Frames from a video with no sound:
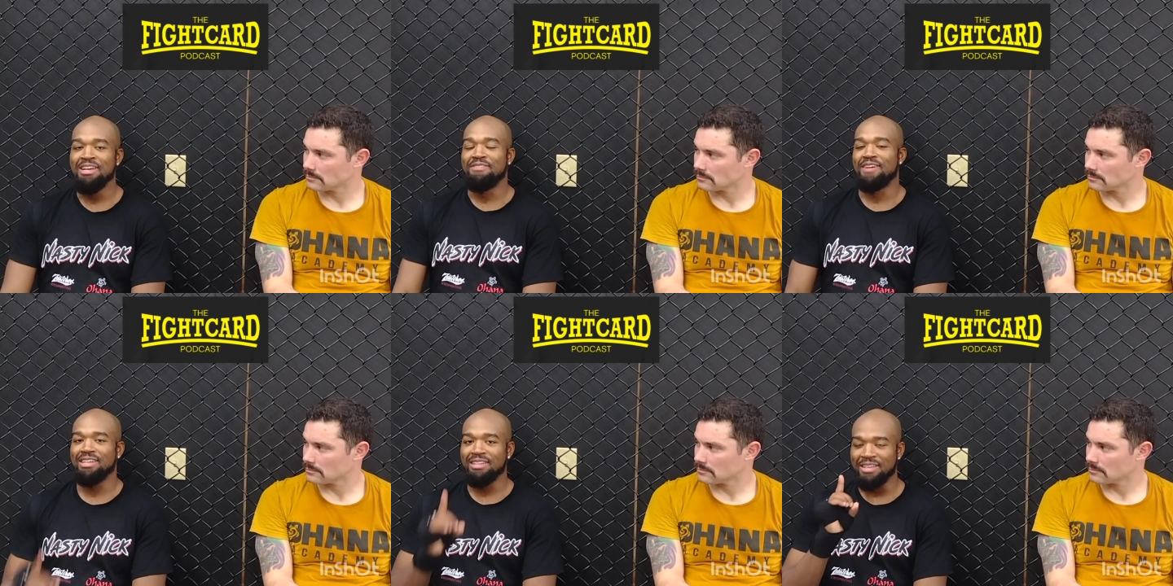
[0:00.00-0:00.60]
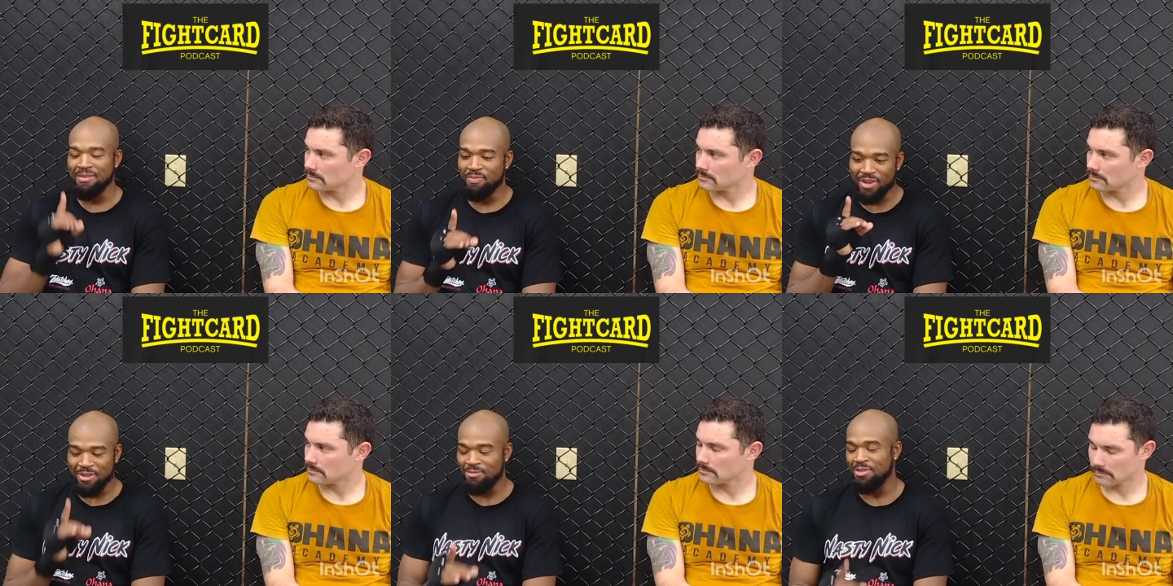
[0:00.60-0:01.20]
Speaker 1: If I can
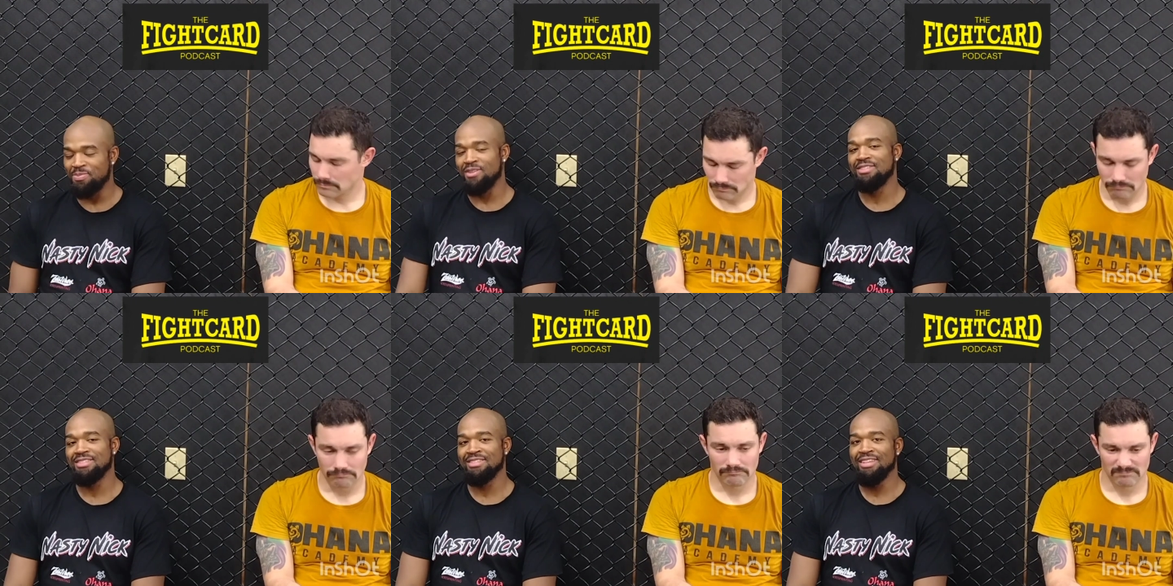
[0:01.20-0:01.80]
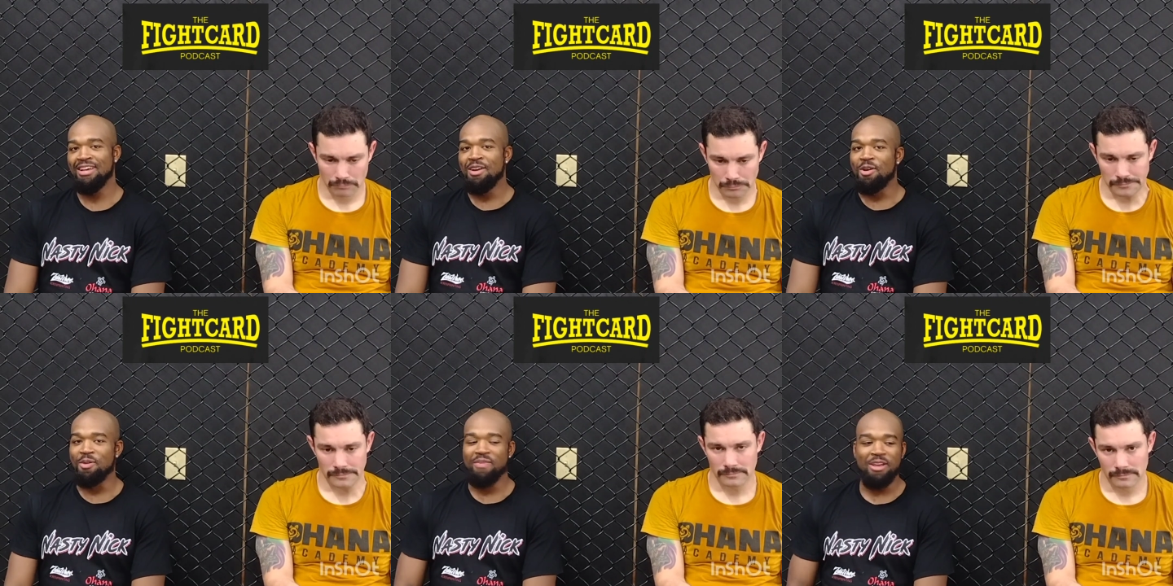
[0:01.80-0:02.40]
impact one person, we are good,
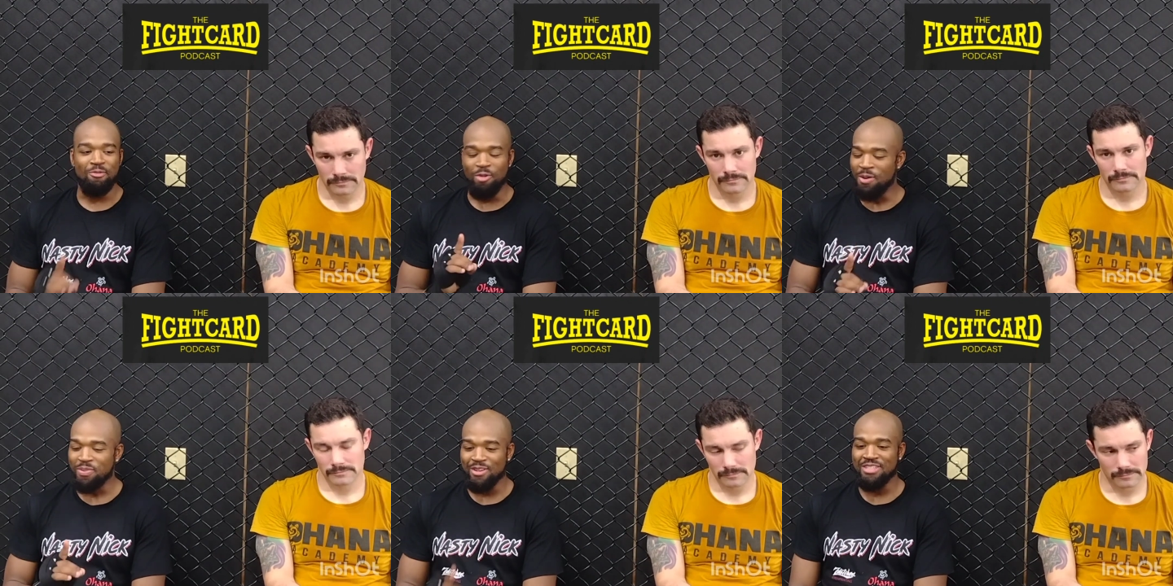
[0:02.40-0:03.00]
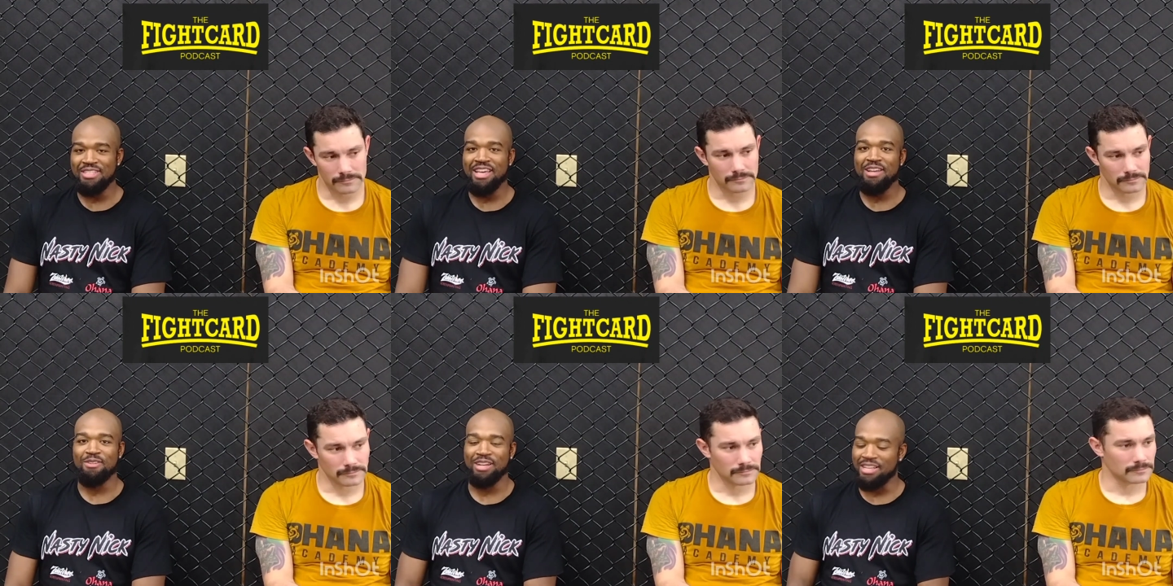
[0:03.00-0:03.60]
huh? make one person day
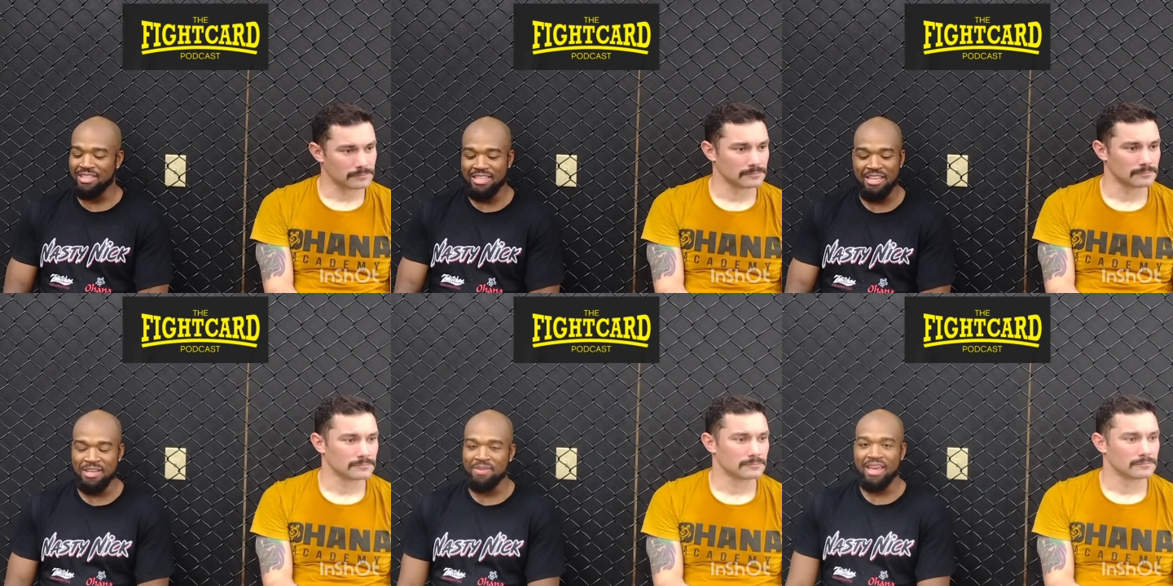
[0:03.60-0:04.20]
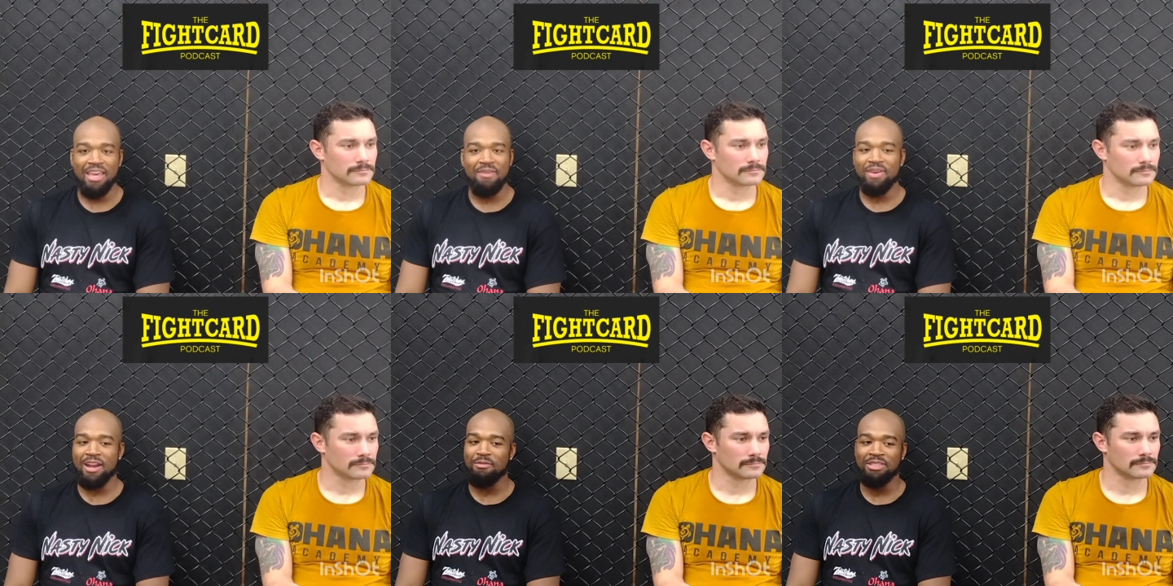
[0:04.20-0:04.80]
or I get a DM like, hey
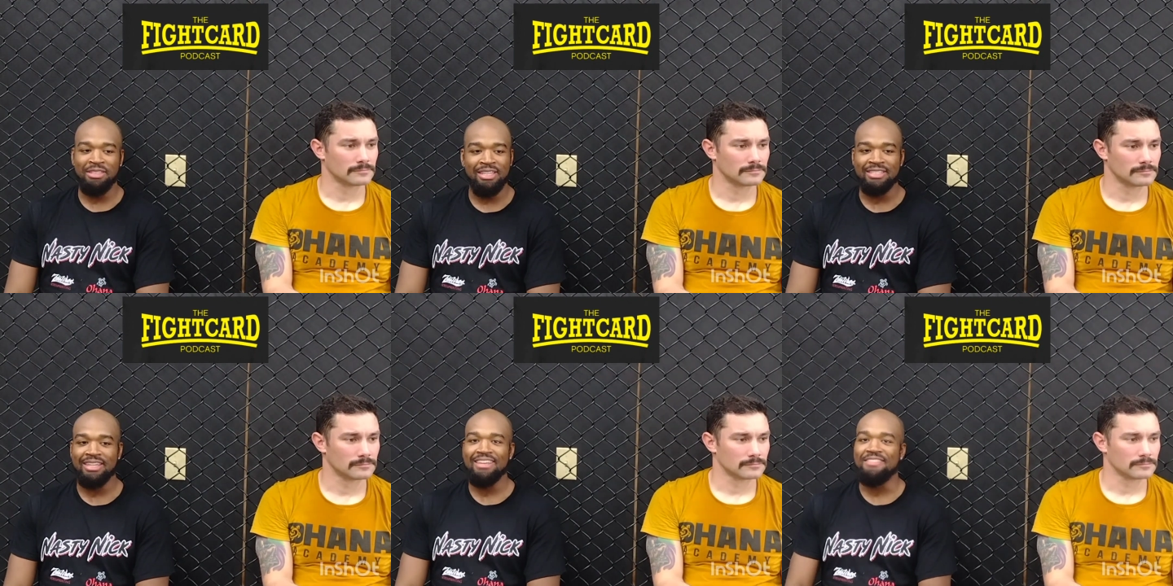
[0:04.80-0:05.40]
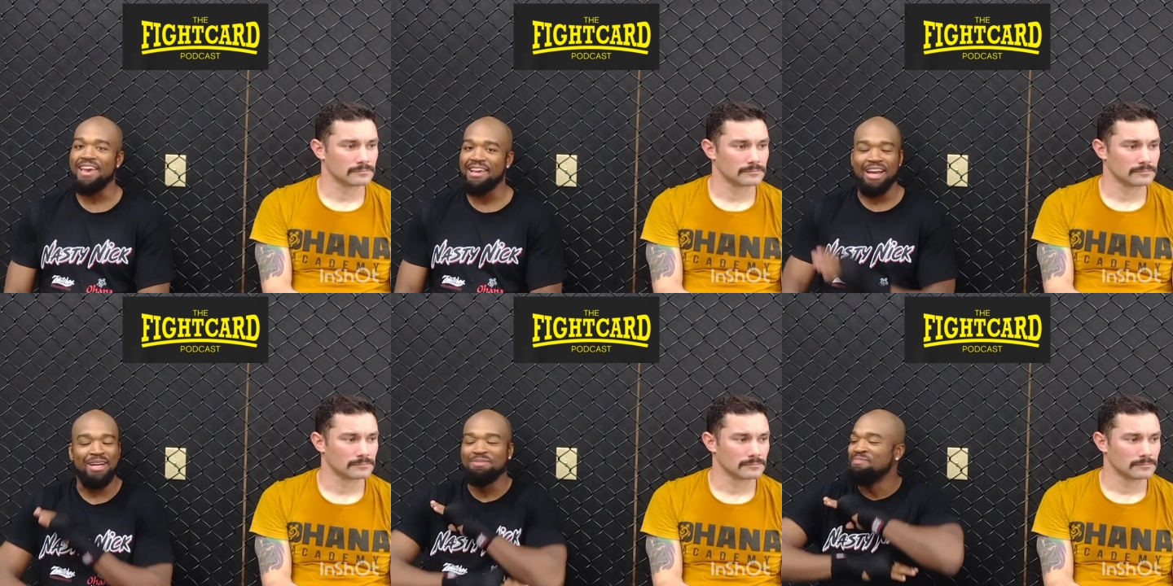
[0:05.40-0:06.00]
man, I really did today, that
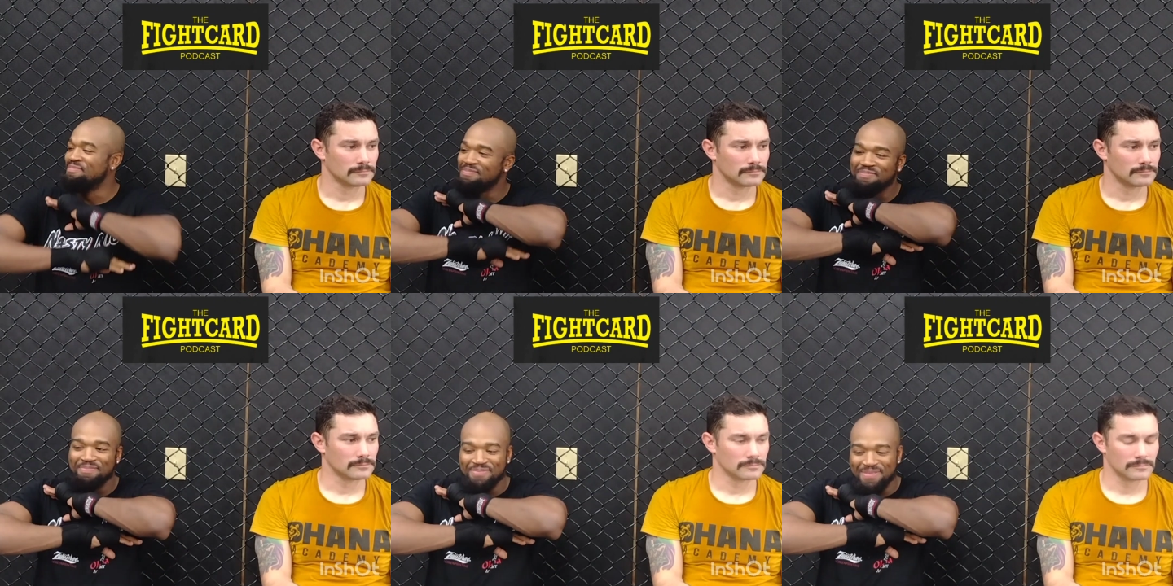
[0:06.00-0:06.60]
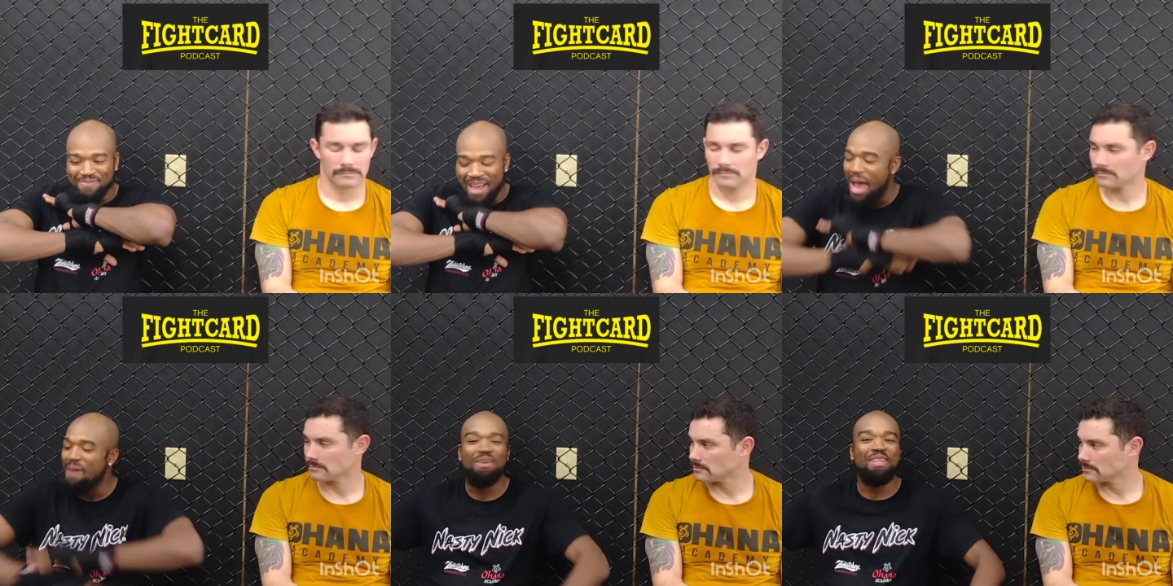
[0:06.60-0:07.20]
I'm
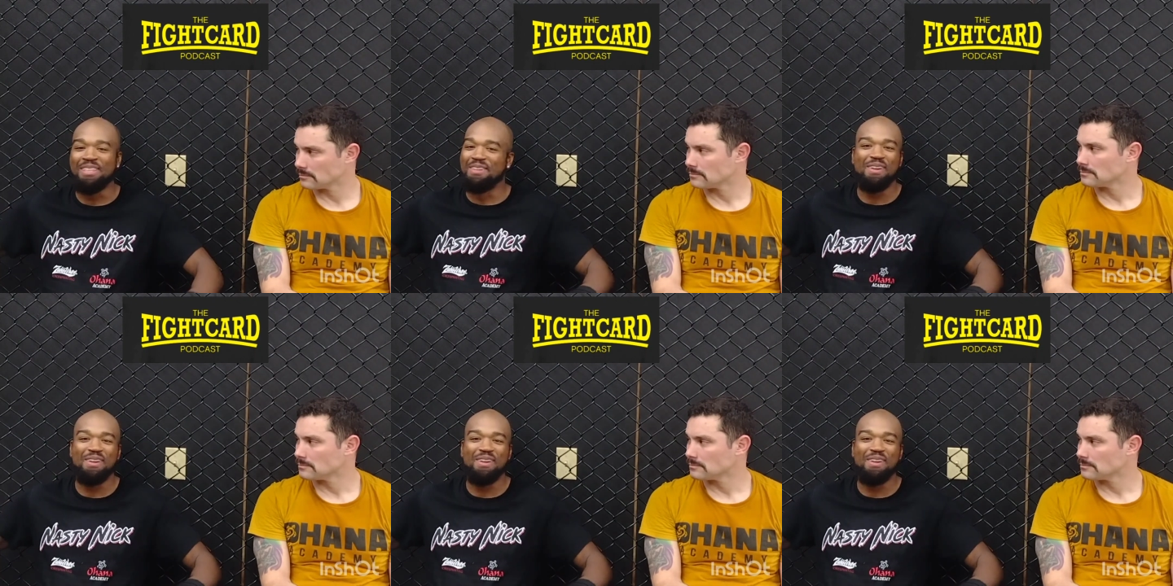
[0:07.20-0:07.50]
happy